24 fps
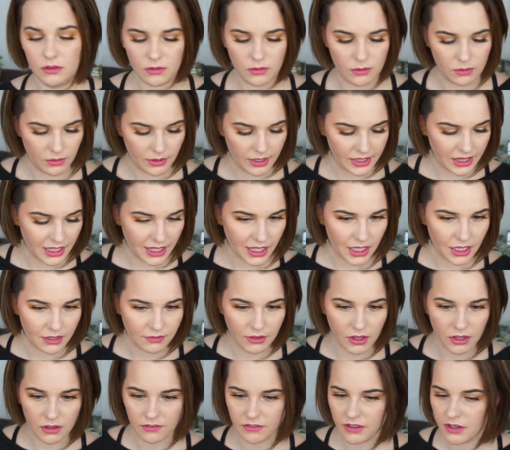oh, I think I
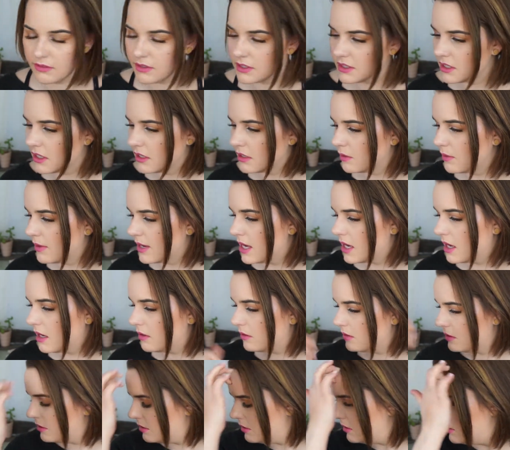have all favorites on the way
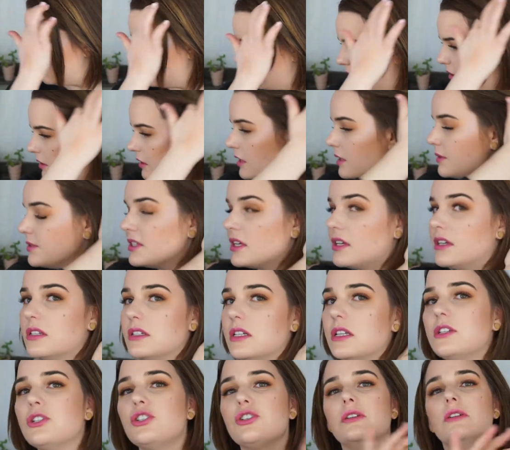out. That was
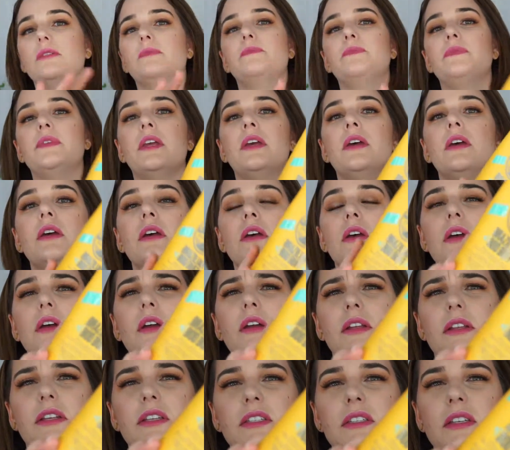unintentional.
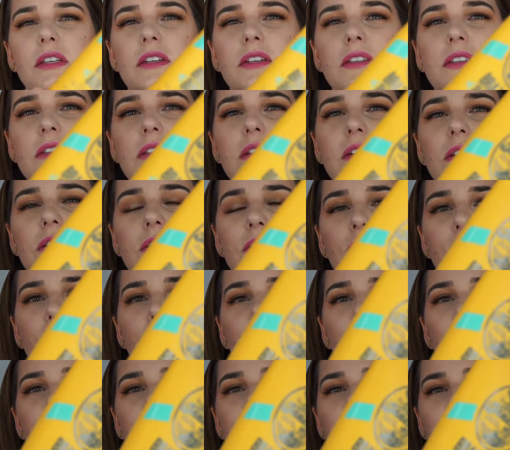This is the
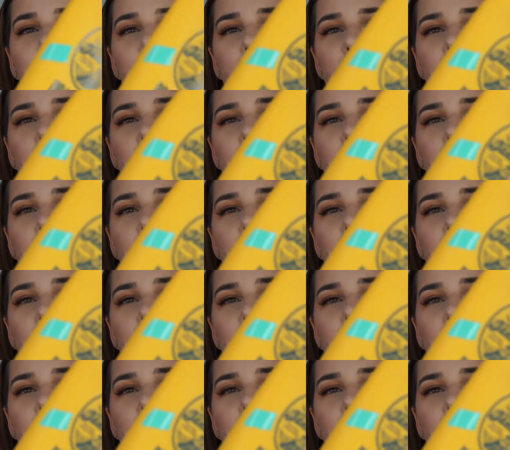Sol de